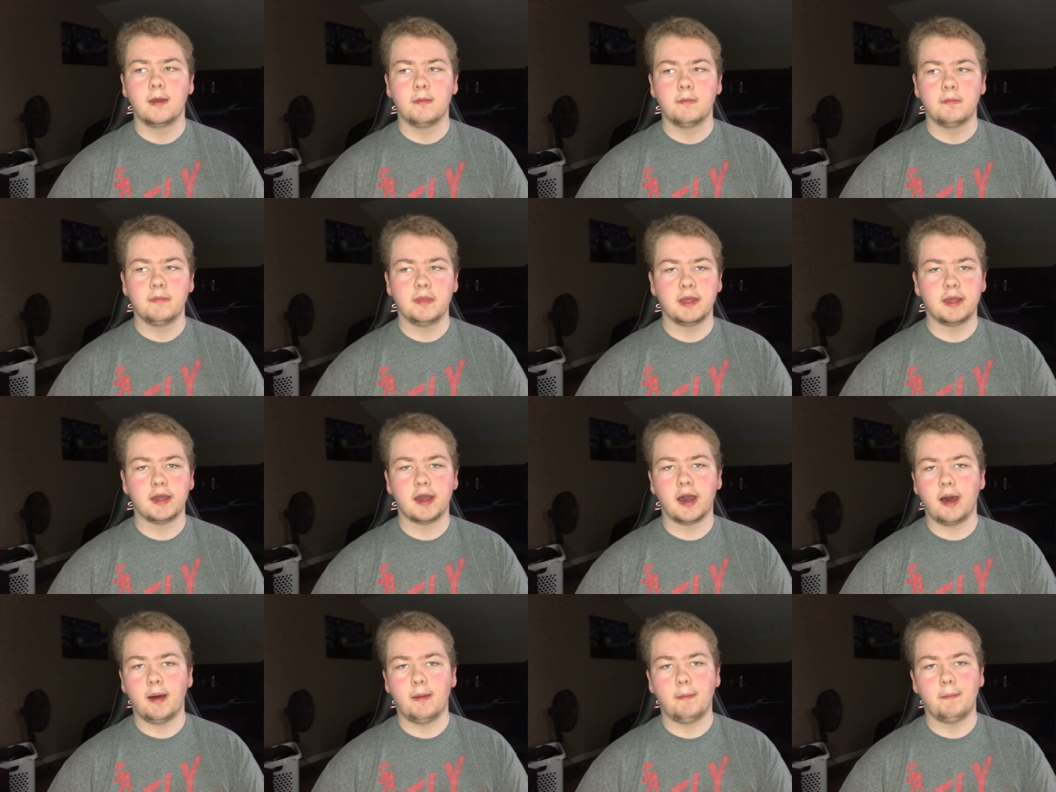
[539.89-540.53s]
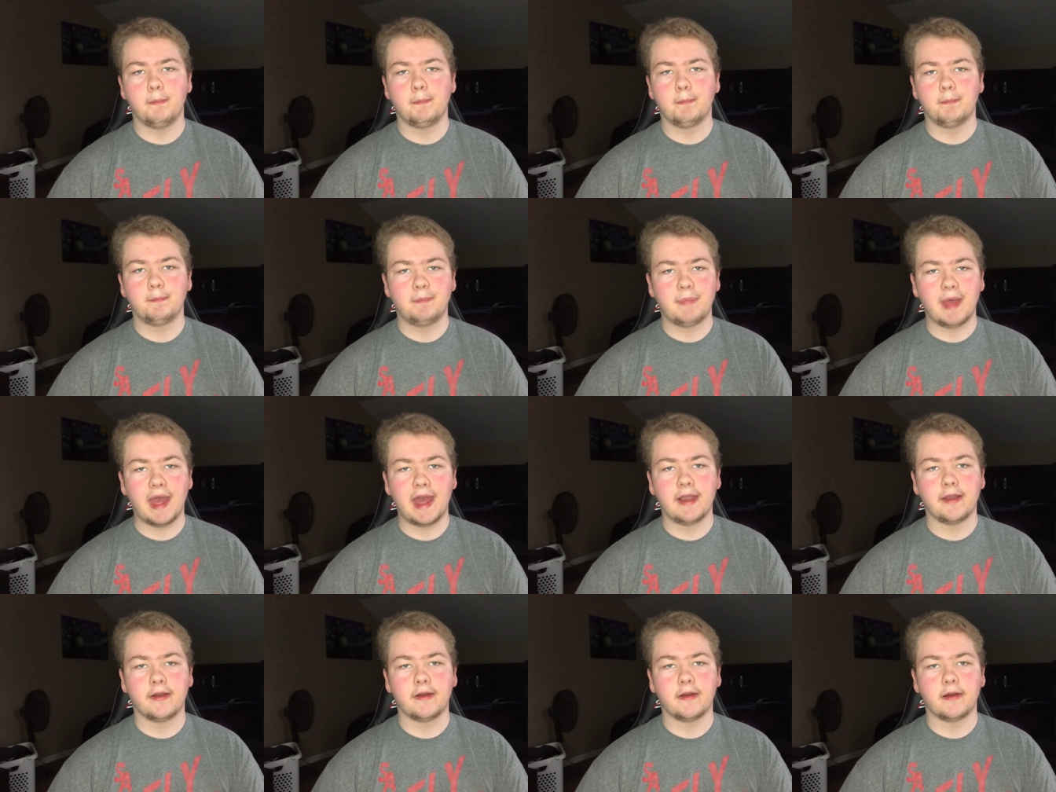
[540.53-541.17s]
become
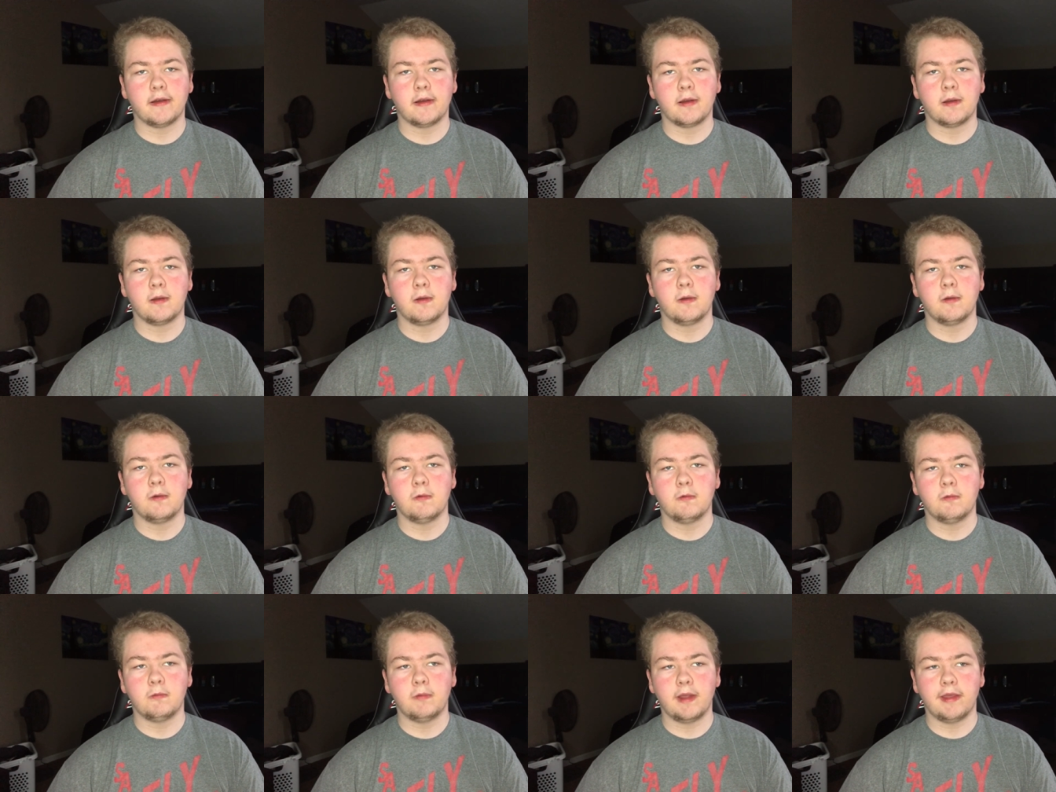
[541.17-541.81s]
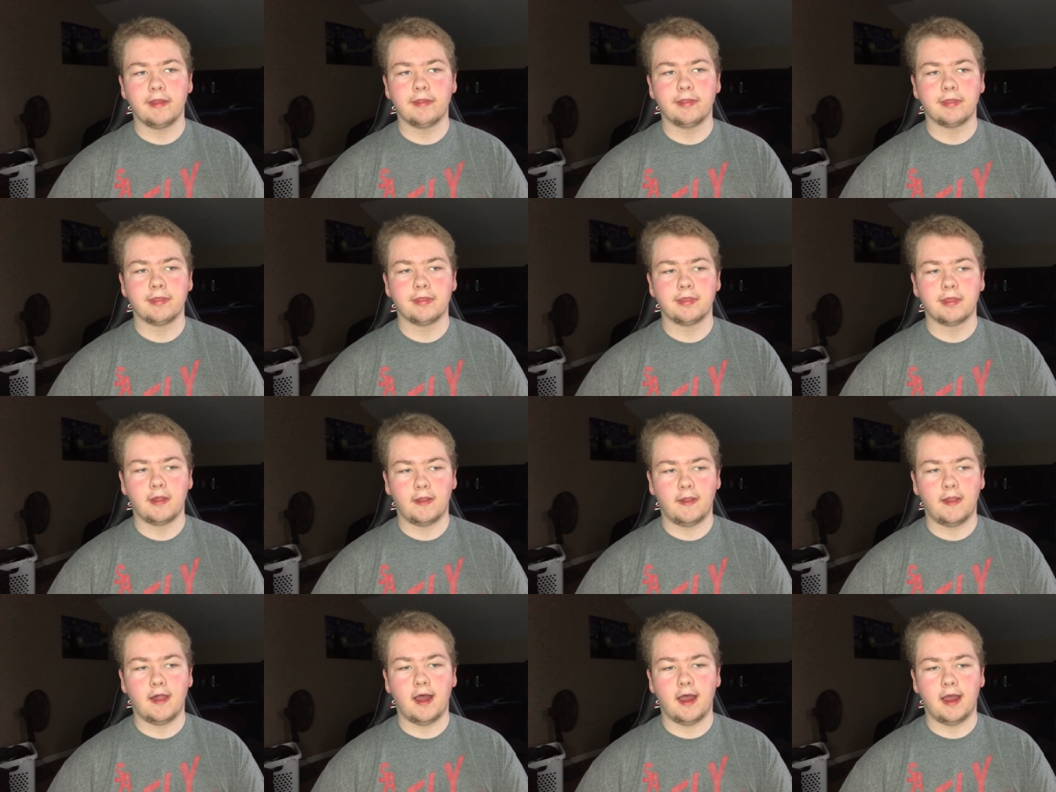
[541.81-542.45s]
better with the
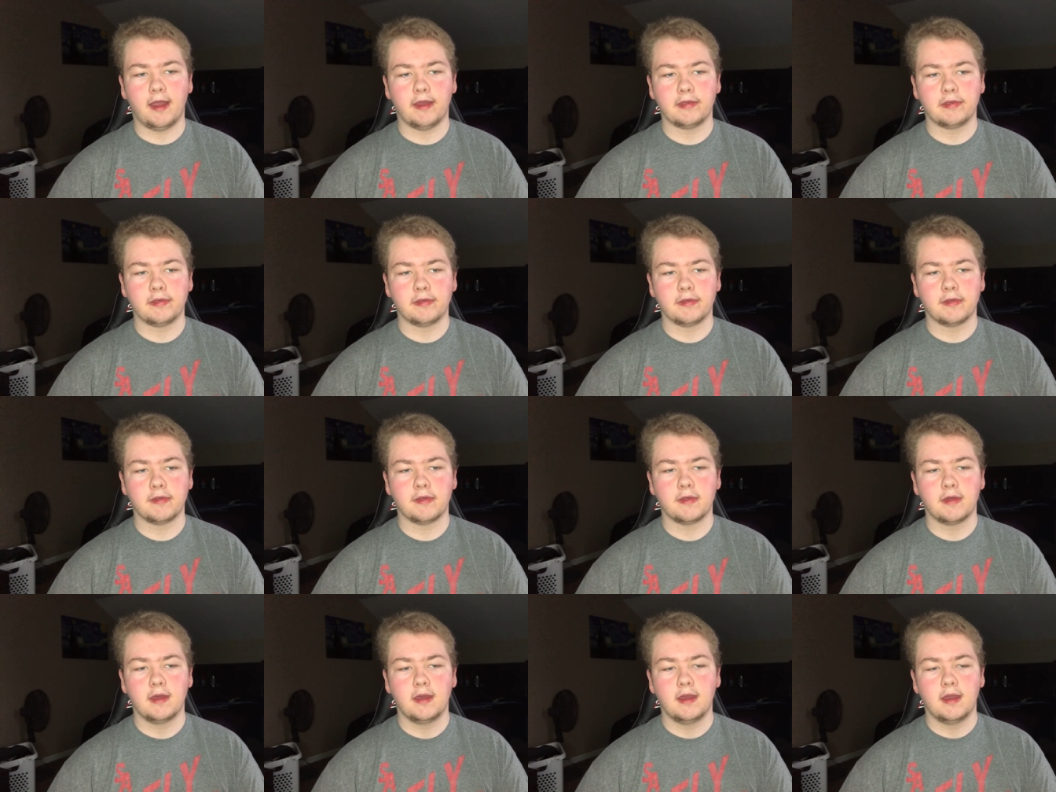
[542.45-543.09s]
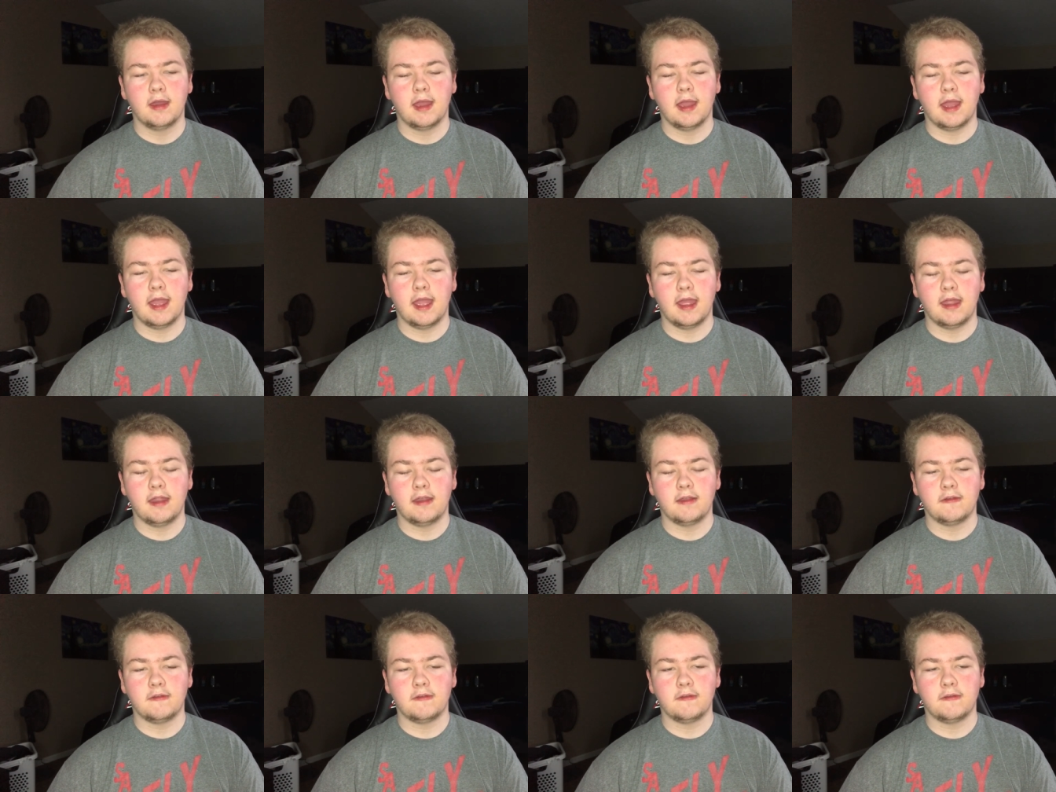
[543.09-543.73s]
loss,
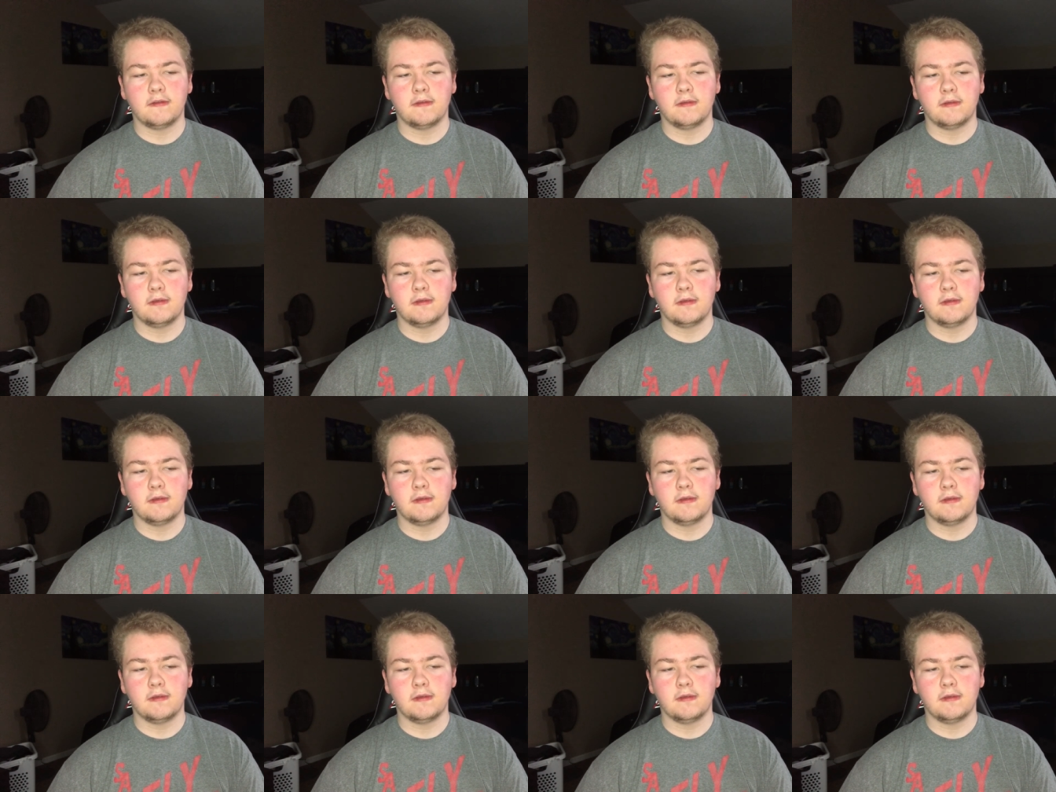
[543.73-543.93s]
and